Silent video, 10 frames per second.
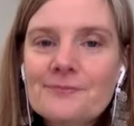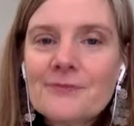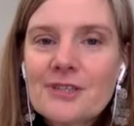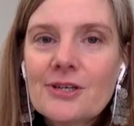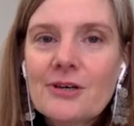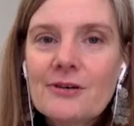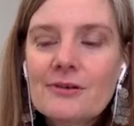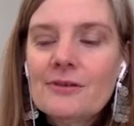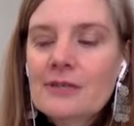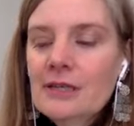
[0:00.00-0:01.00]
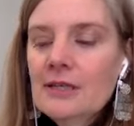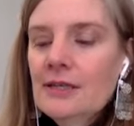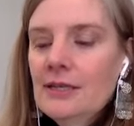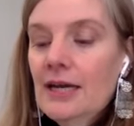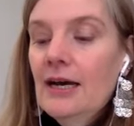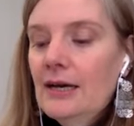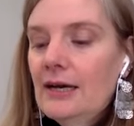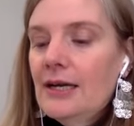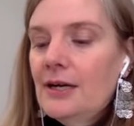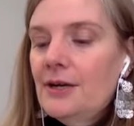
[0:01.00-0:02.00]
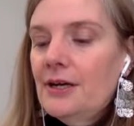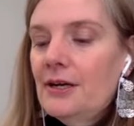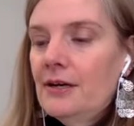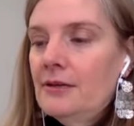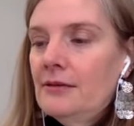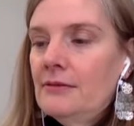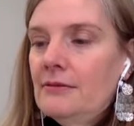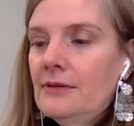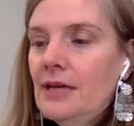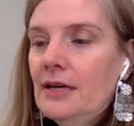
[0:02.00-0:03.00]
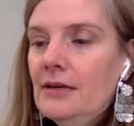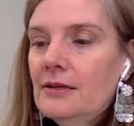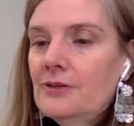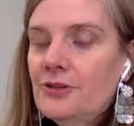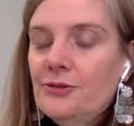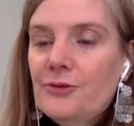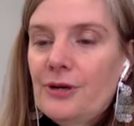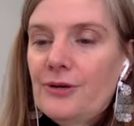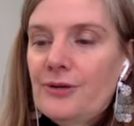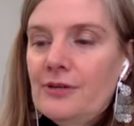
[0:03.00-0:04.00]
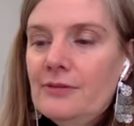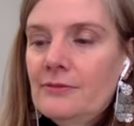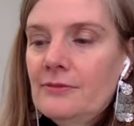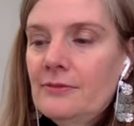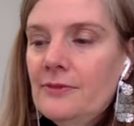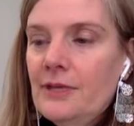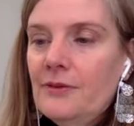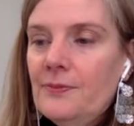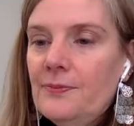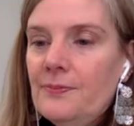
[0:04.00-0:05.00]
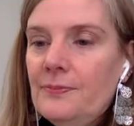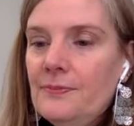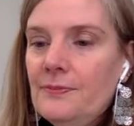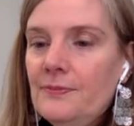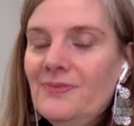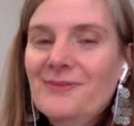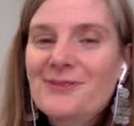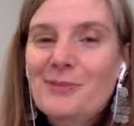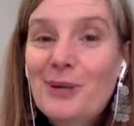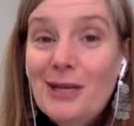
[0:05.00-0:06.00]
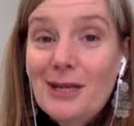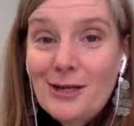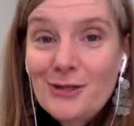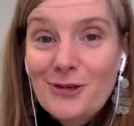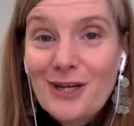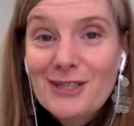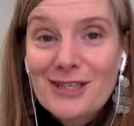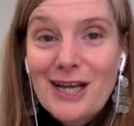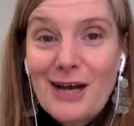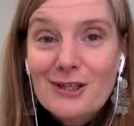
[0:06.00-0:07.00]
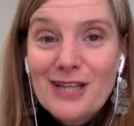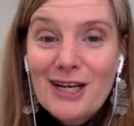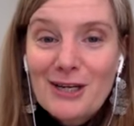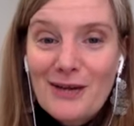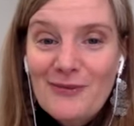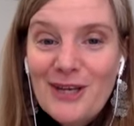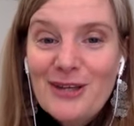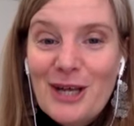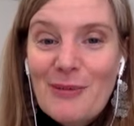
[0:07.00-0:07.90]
So, yeah, I hear you on that continual growth, and, you know, depending on the transit, how excited I'm feeling about